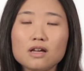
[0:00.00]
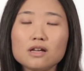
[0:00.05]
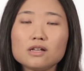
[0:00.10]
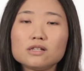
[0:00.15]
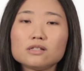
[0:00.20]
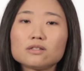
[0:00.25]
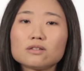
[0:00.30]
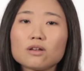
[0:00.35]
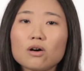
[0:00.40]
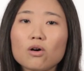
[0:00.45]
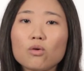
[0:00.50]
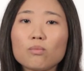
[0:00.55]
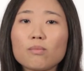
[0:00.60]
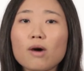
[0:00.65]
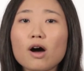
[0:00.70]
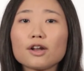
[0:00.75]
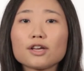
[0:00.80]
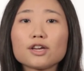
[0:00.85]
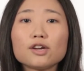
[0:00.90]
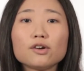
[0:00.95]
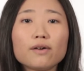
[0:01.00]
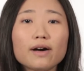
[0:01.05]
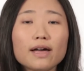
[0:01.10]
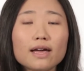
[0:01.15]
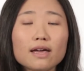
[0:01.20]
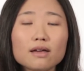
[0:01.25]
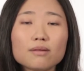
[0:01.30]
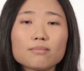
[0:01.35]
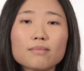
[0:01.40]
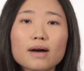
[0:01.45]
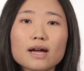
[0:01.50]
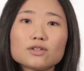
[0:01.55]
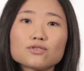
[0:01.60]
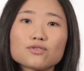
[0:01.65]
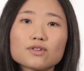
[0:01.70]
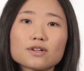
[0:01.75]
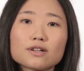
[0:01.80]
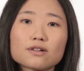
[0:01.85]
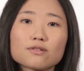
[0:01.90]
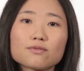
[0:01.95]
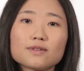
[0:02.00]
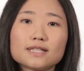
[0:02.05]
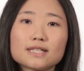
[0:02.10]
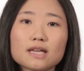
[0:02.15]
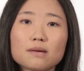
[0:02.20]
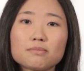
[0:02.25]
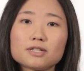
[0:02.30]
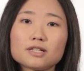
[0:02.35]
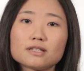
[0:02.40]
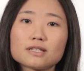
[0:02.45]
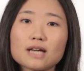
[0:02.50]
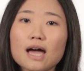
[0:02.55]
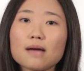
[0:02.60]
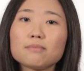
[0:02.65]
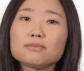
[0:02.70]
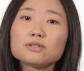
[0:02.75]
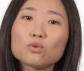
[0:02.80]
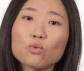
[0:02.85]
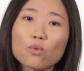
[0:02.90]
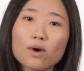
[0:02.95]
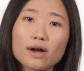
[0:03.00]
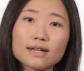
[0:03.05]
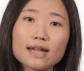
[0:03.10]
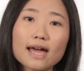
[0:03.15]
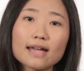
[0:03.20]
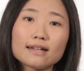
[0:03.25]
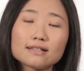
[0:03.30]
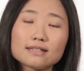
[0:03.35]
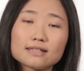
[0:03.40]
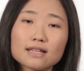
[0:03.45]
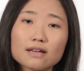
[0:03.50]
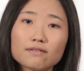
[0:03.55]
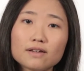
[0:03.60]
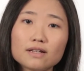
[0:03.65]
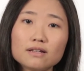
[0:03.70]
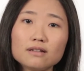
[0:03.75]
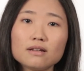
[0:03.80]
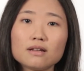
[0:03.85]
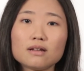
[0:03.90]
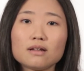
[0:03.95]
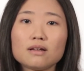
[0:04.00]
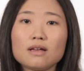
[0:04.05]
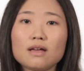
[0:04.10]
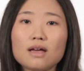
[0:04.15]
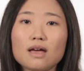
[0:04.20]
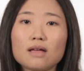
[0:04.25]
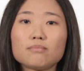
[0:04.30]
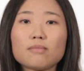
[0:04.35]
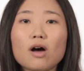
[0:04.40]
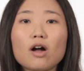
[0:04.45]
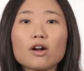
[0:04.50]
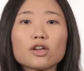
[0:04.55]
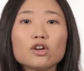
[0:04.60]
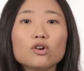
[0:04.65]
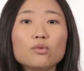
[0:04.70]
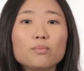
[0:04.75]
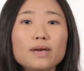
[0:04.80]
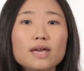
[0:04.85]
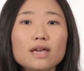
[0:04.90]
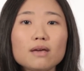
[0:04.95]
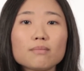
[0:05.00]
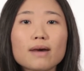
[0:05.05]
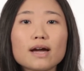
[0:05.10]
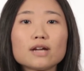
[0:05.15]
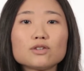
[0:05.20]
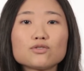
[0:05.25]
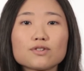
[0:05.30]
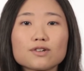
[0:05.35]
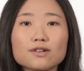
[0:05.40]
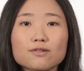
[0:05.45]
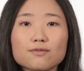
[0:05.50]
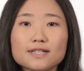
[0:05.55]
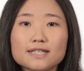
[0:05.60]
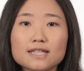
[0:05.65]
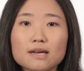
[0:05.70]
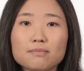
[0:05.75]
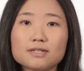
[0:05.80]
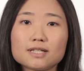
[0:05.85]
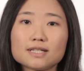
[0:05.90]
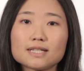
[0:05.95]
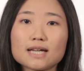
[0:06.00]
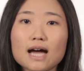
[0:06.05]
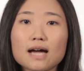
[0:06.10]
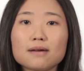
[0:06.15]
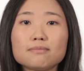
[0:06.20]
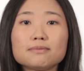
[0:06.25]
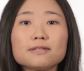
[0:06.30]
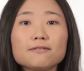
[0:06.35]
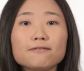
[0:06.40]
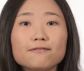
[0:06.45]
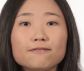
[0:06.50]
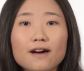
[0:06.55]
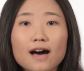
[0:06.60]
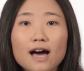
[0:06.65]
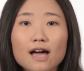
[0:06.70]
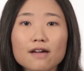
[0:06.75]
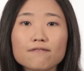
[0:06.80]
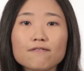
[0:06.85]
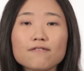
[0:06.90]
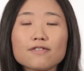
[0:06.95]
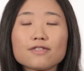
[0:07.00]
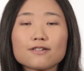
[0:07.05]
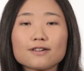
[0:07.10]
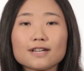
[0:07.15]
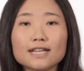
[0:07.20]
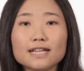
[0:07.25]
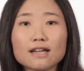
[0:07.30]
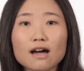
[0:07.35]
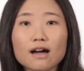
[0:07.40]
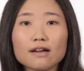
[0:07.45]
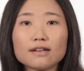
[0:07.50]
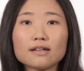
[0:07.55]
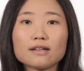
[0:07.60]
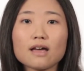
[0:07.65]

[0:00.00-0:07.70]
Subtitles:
So molecule A might trigger receptor types 1 and 7, and molecule B might trigger receptor types 5, 39, and